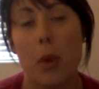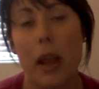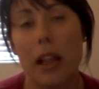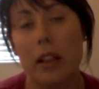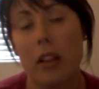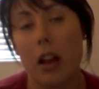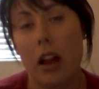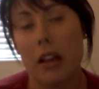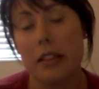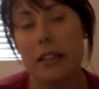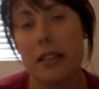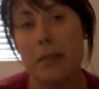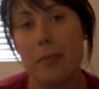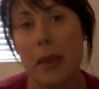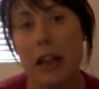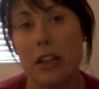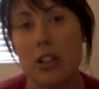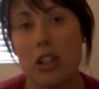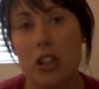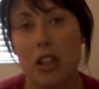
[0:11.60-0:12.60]
weight loss
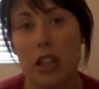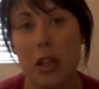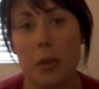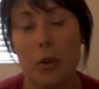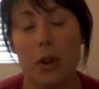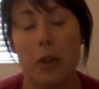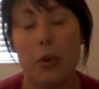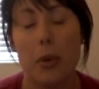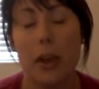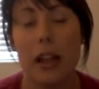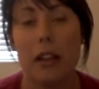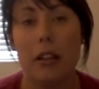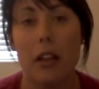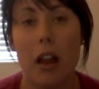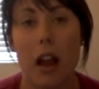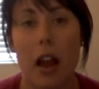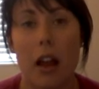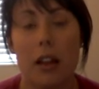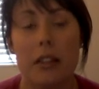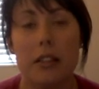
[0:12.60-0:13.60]
and my journey with weight
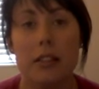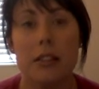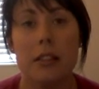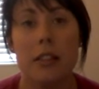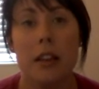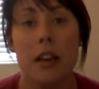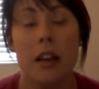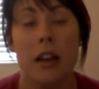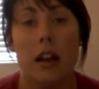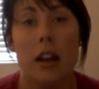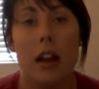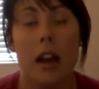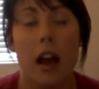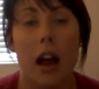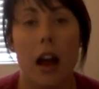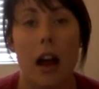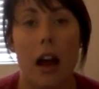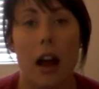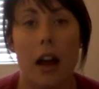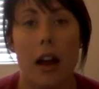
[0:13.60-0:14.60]
loss.
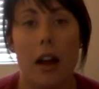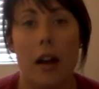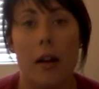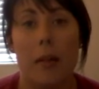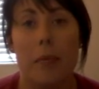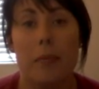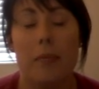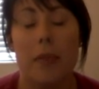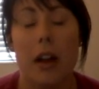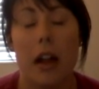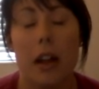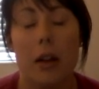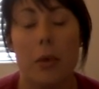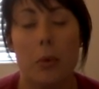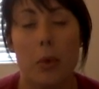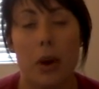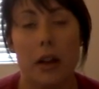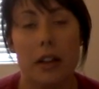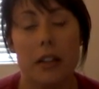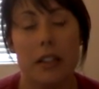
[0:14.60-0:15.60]

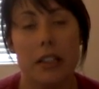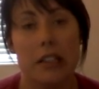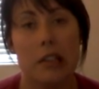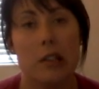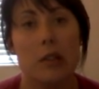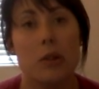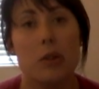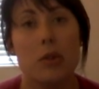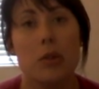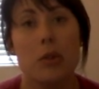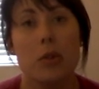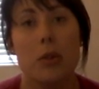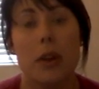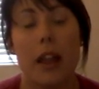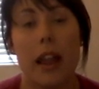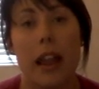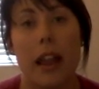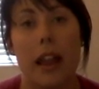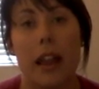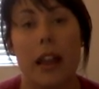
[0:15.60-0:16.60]
I wanted
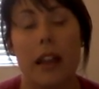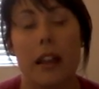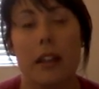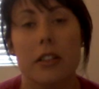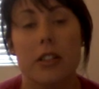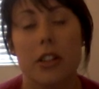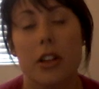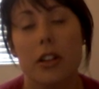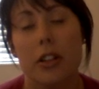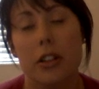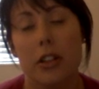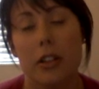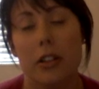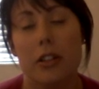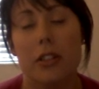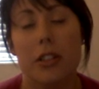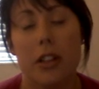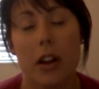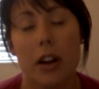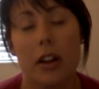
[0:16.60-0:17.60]
to start
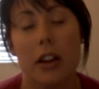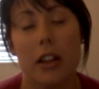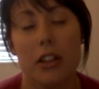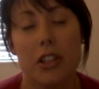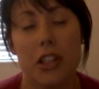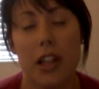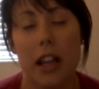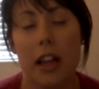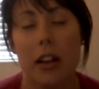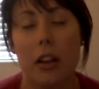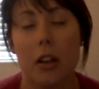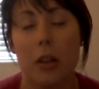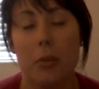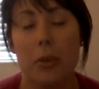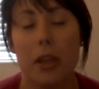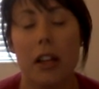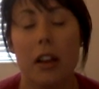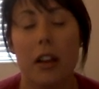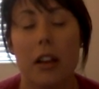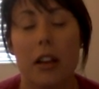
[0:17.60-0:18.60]
a
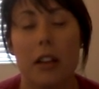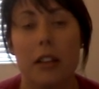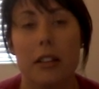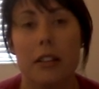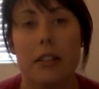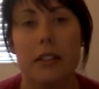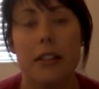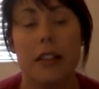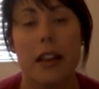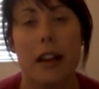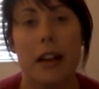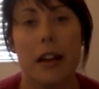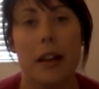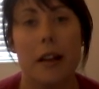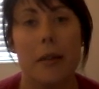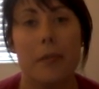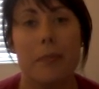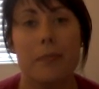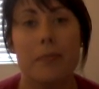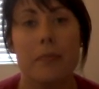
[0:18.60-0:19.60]
channel because
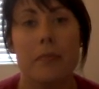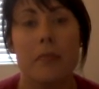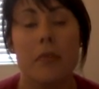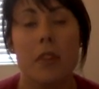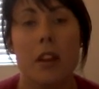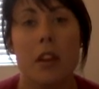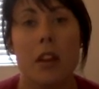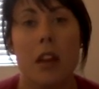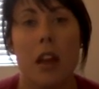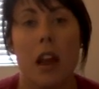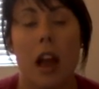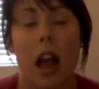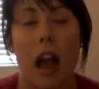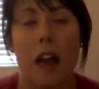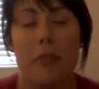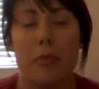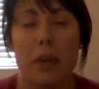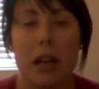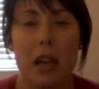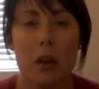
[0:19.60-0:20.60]

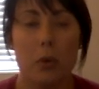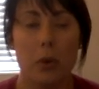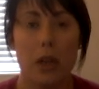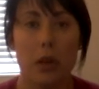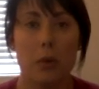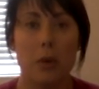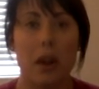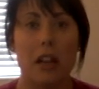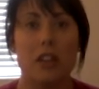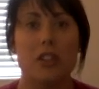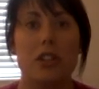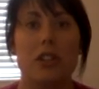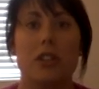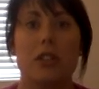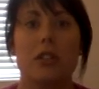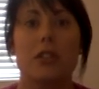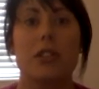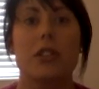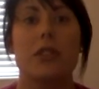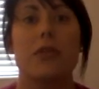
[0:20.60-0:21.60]
I've been on Weight
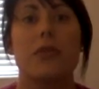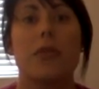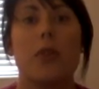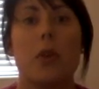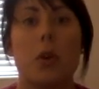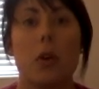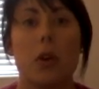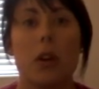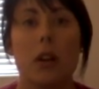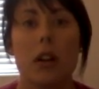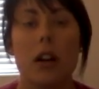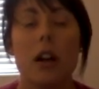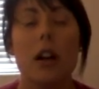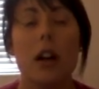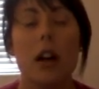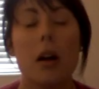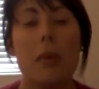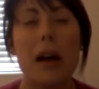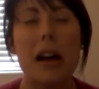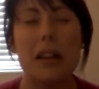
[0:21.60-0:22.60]
Watchers for
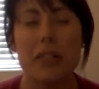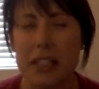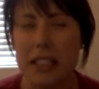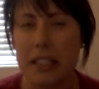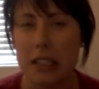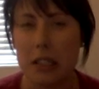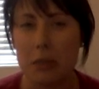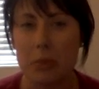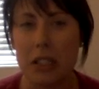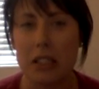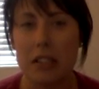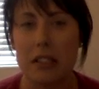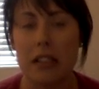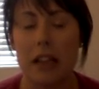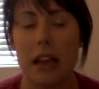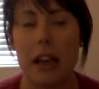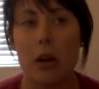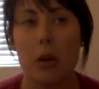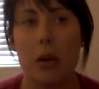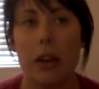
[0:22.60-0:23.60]
about 6 months
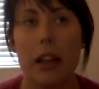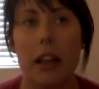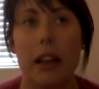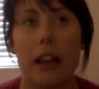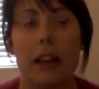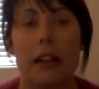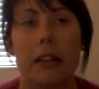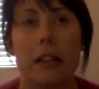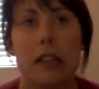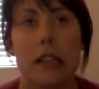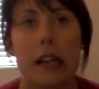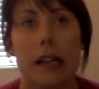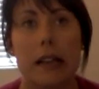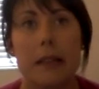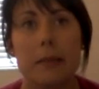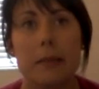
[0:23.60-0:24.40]
now, and